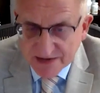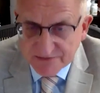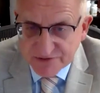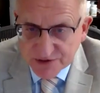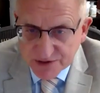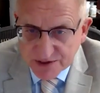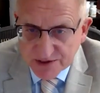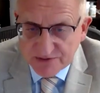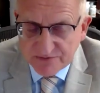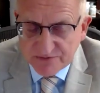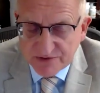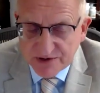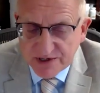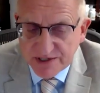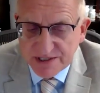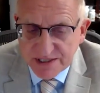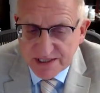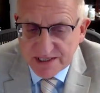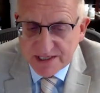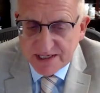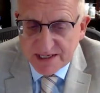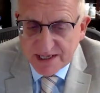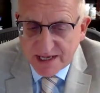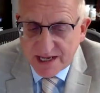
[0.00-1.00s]
Tufts
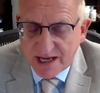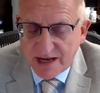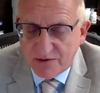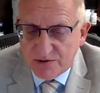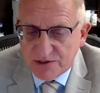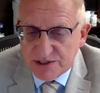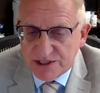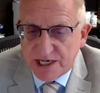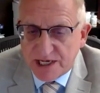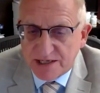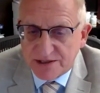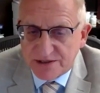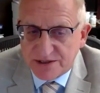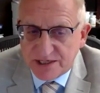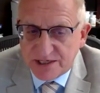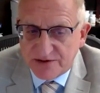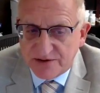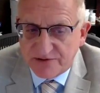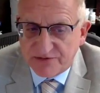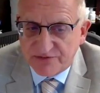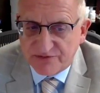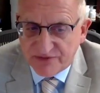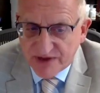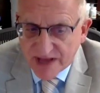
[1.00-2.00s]
University, I was
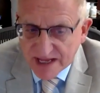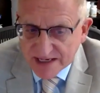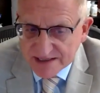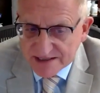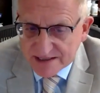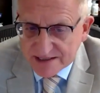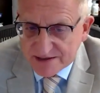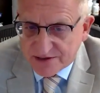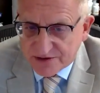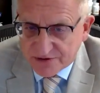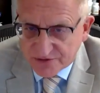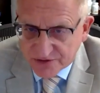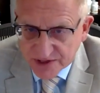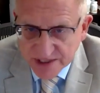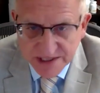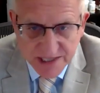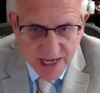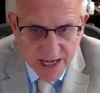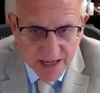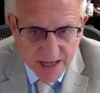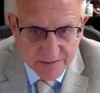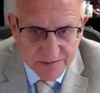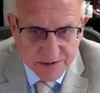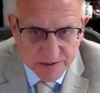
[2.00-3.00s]
actually funded 3
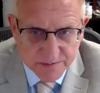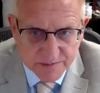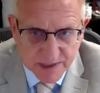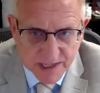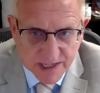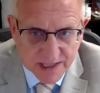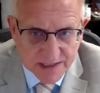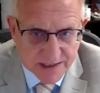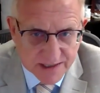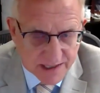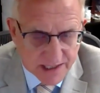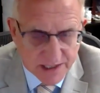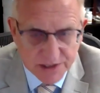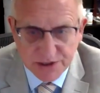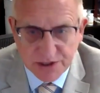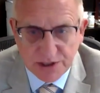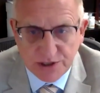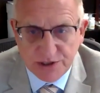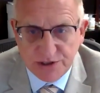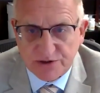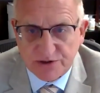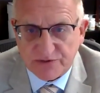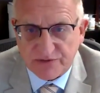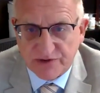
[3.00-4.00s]
times by the
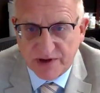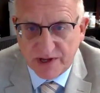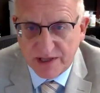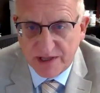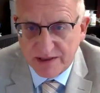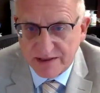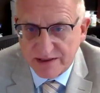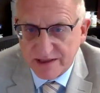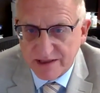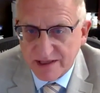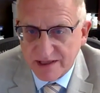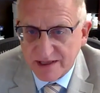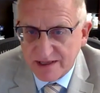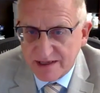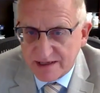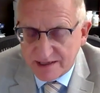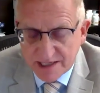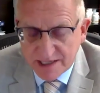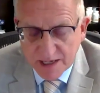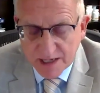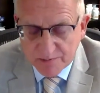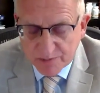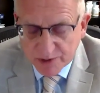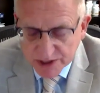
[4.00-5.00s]
National Institute of Health,
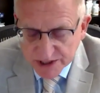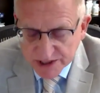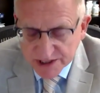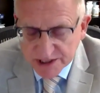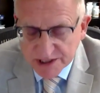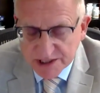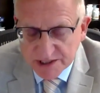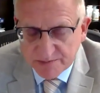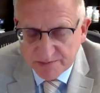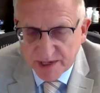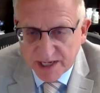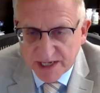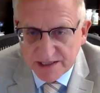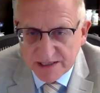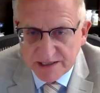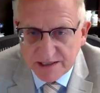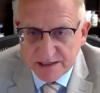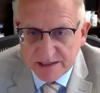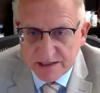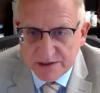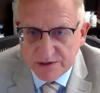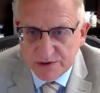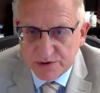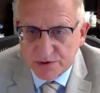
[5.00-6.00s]
and I participated
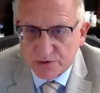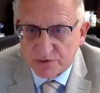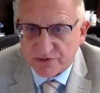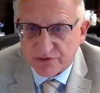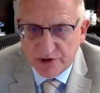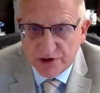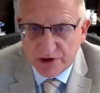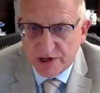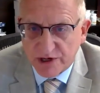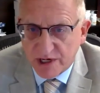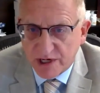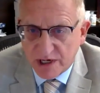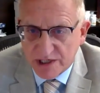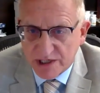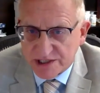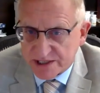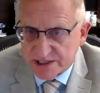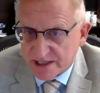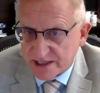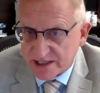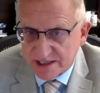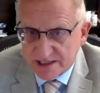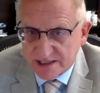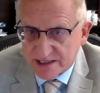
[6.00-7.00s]
in 2 very
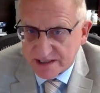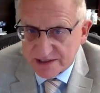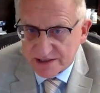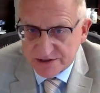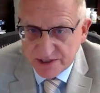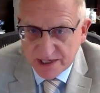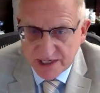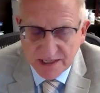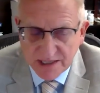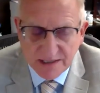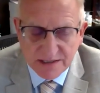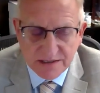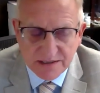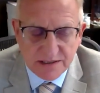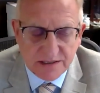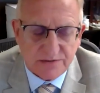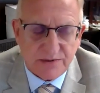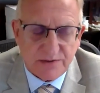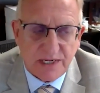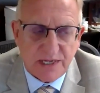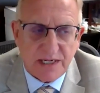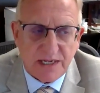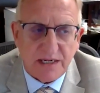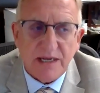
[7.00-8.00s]
large clinical trials
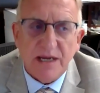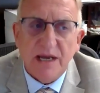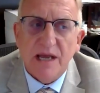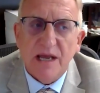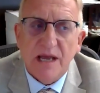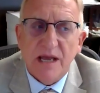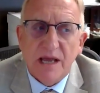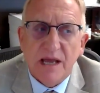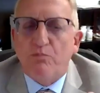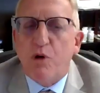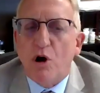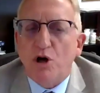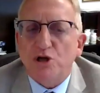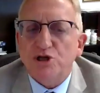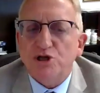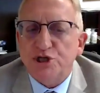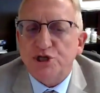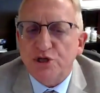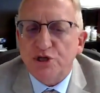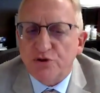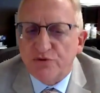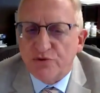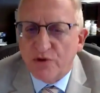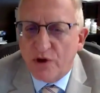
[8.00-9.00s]
as well.
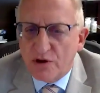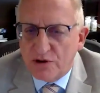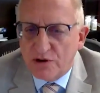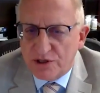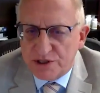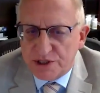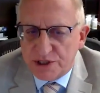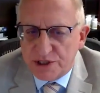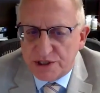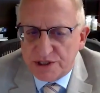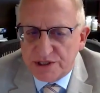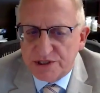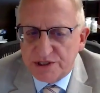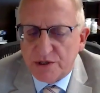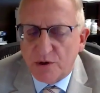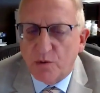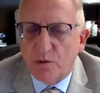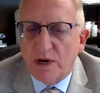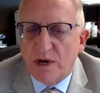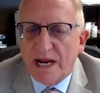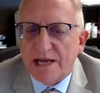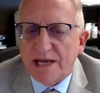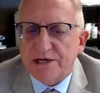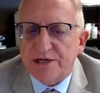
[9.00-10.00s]
Most urologists
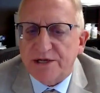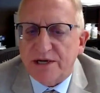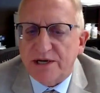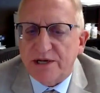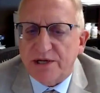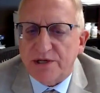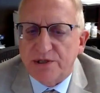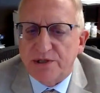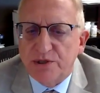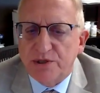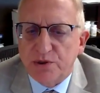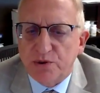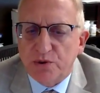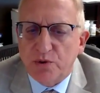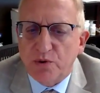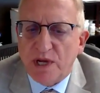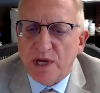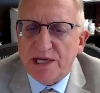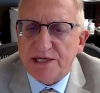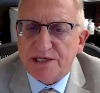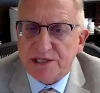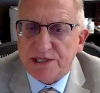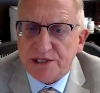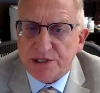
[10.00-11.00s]
will actually
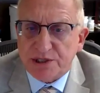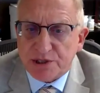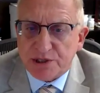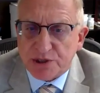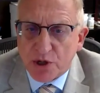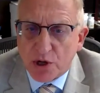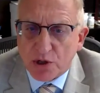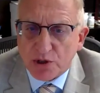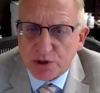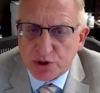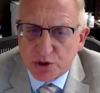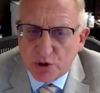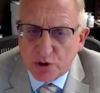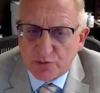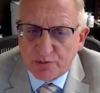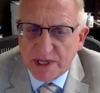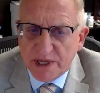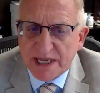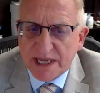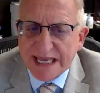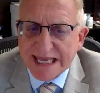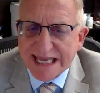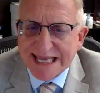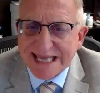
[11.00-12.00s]
do a
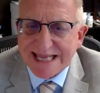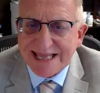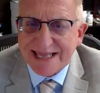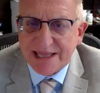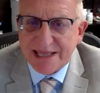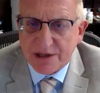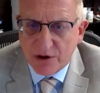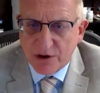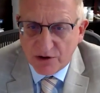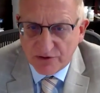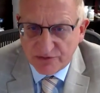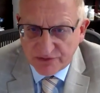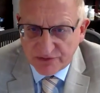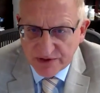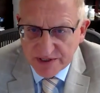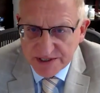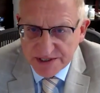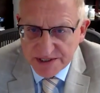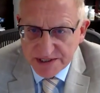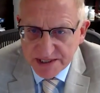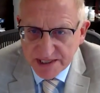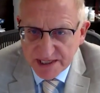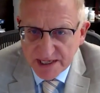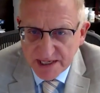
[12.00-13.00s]
cystoscopy in the
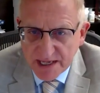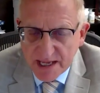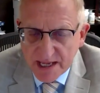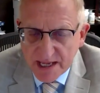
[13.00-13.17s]
office.